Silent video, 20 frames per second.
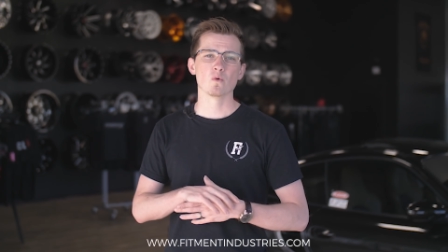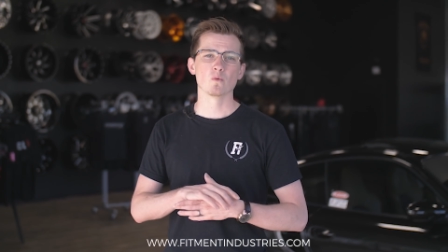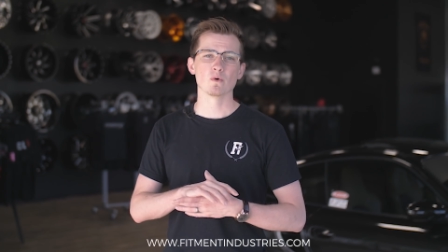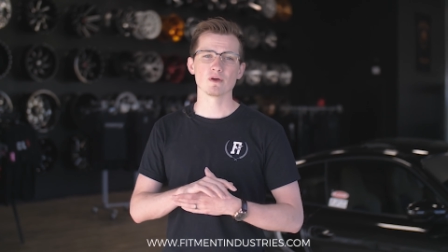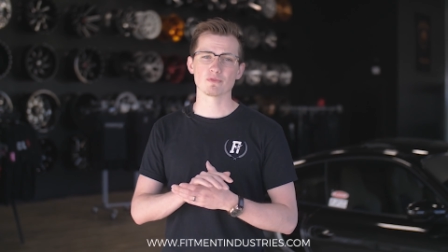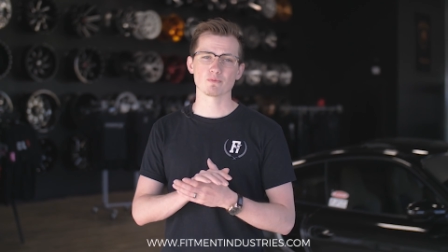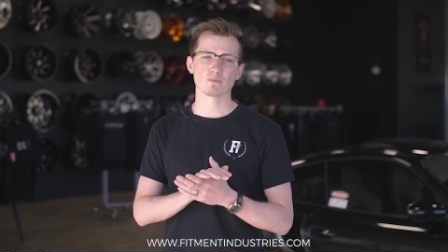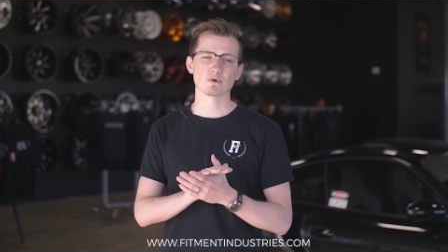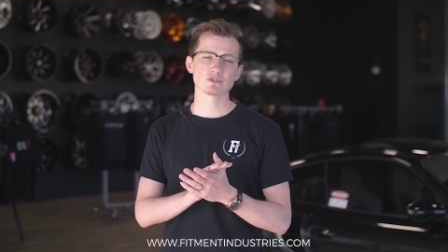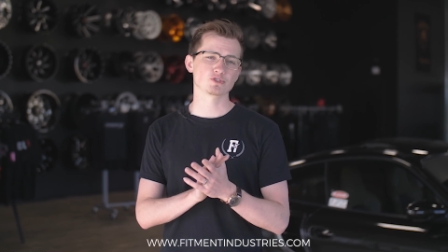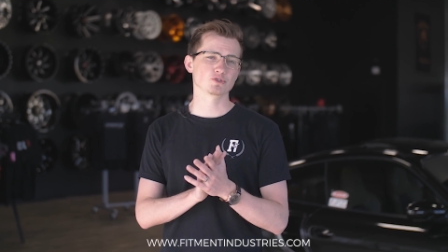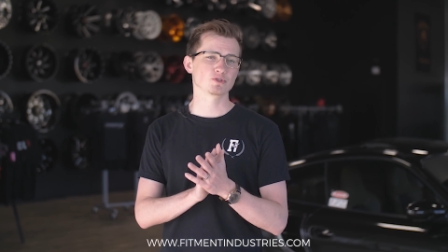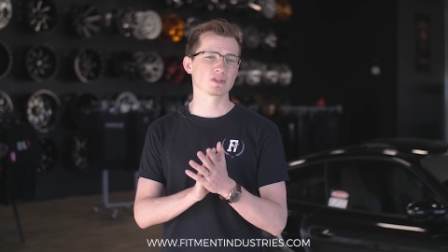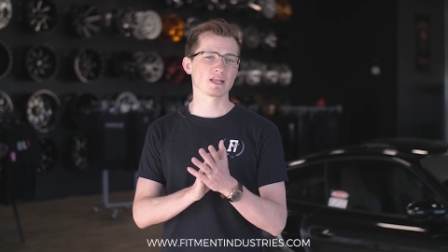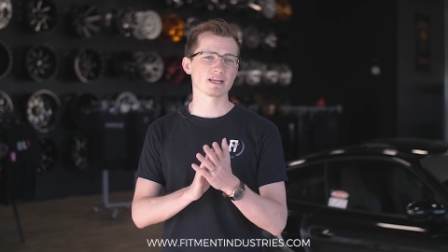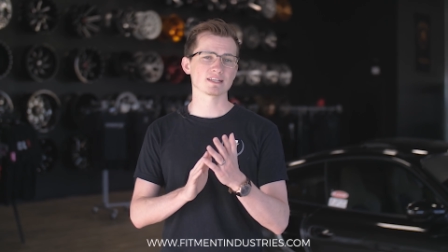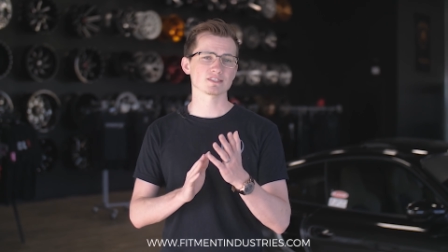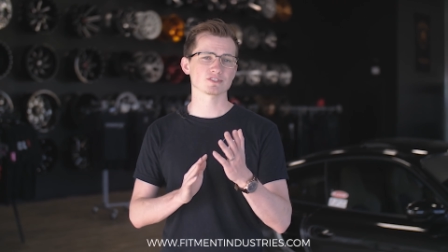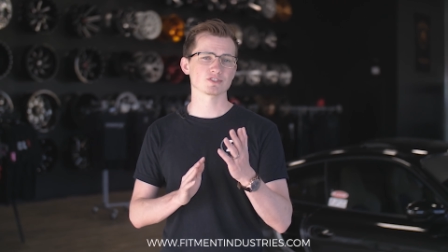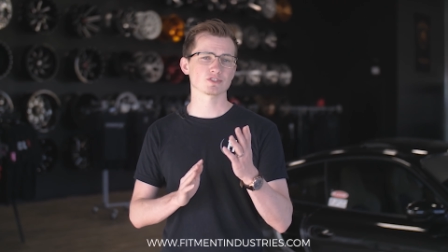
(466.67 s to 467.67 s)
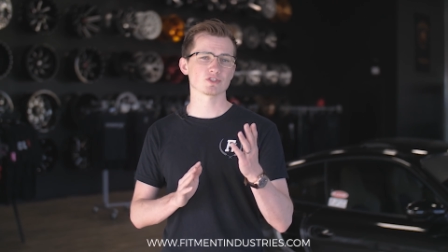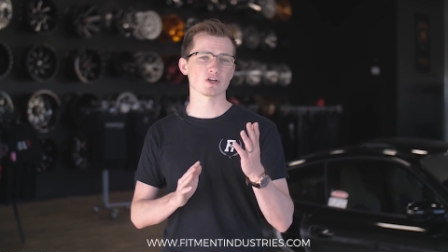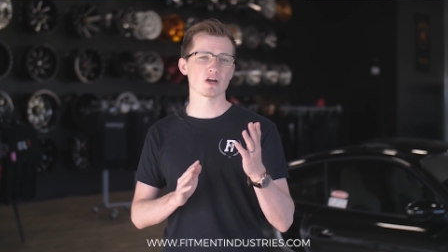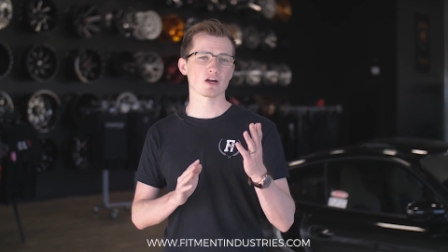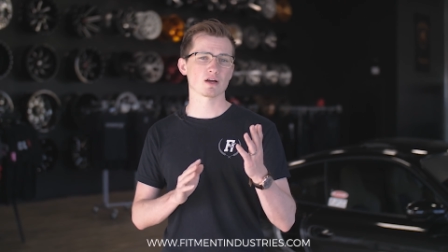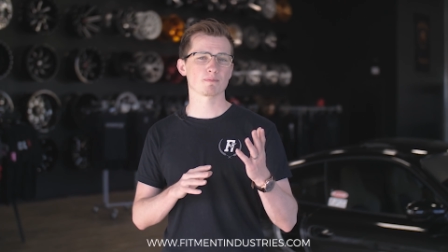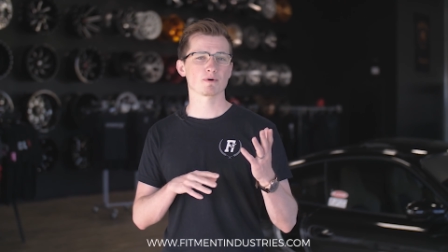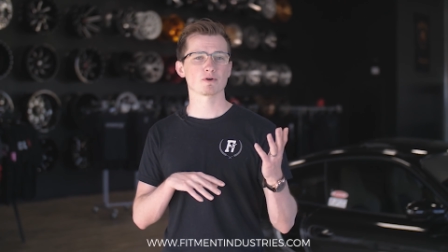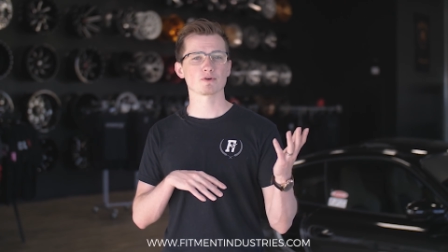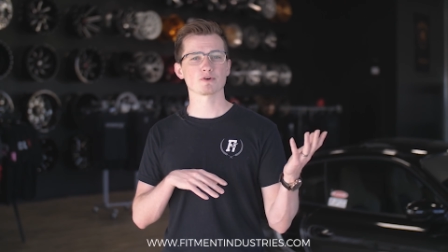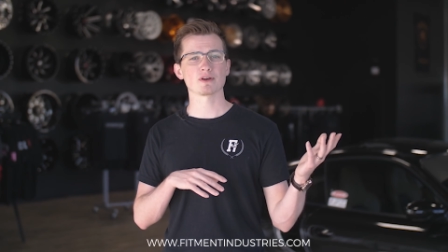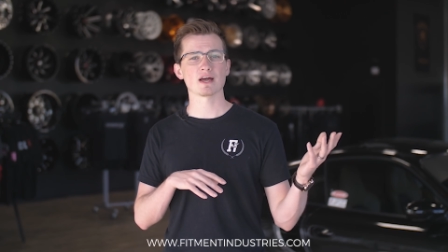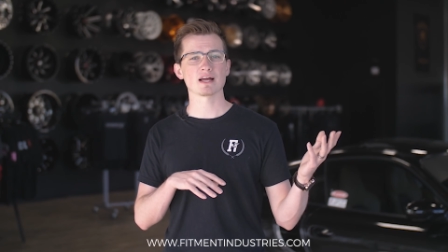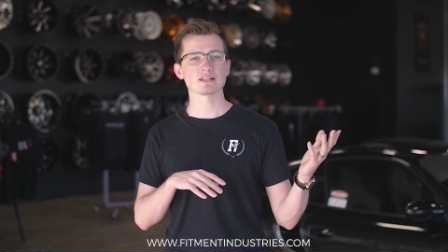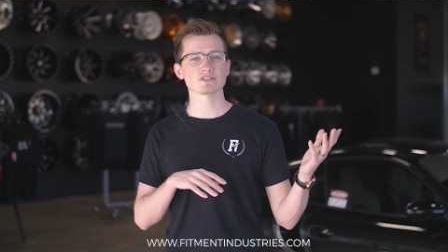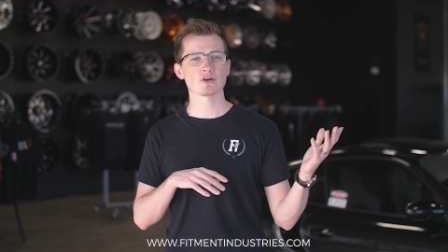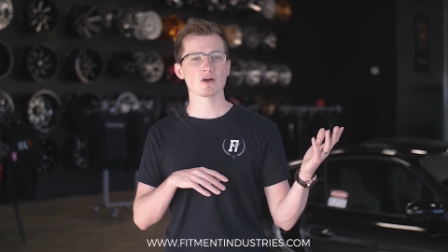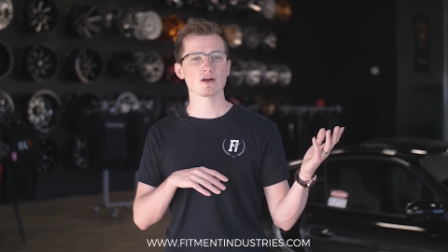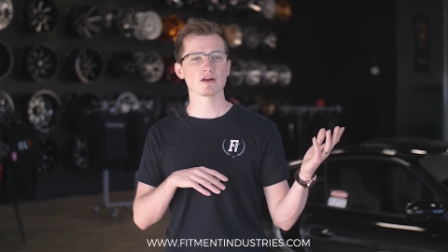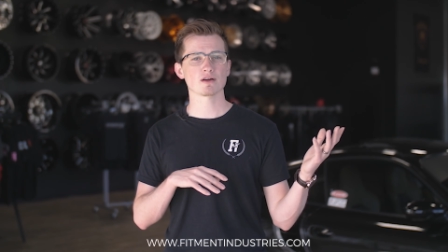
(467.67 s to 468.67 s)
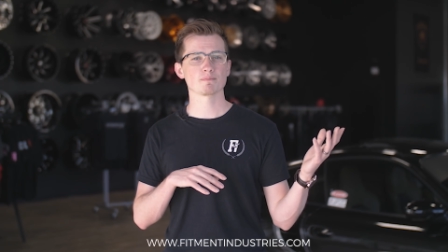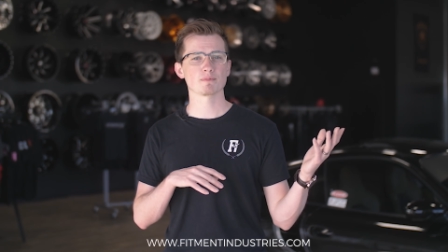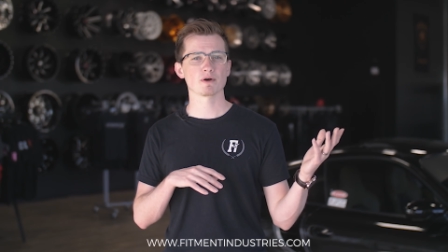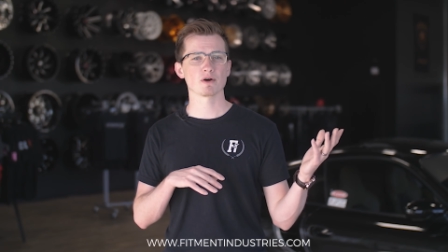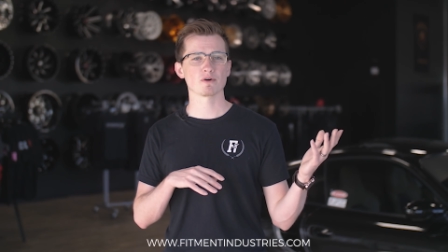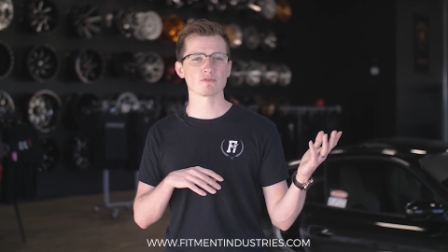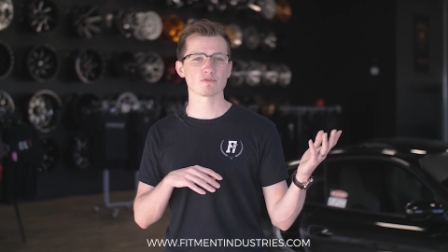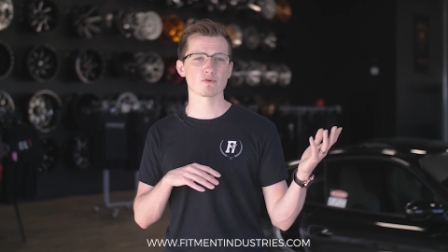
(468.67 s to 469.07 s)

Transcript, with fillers: with what you'd like us to talk about or not talk about.